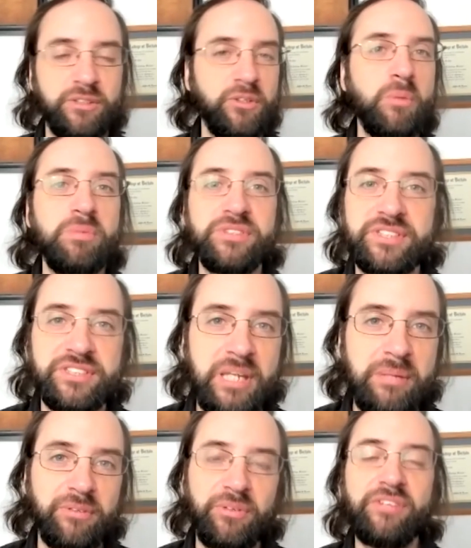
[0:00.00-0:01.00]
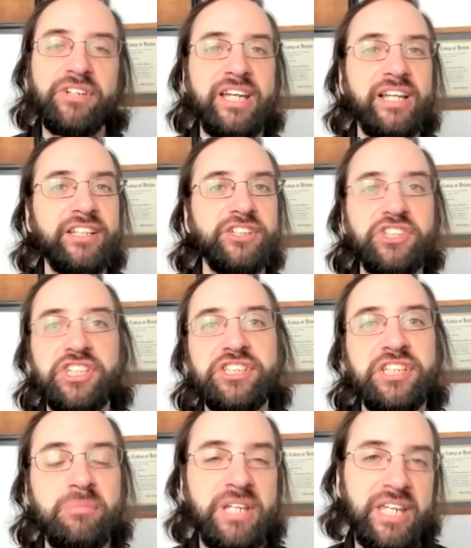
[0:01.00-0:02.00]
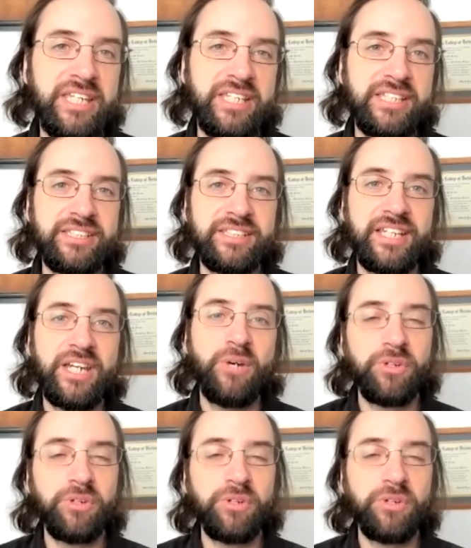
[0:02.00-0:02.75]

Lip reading: or global systemic, whatever the hell a GSIB is.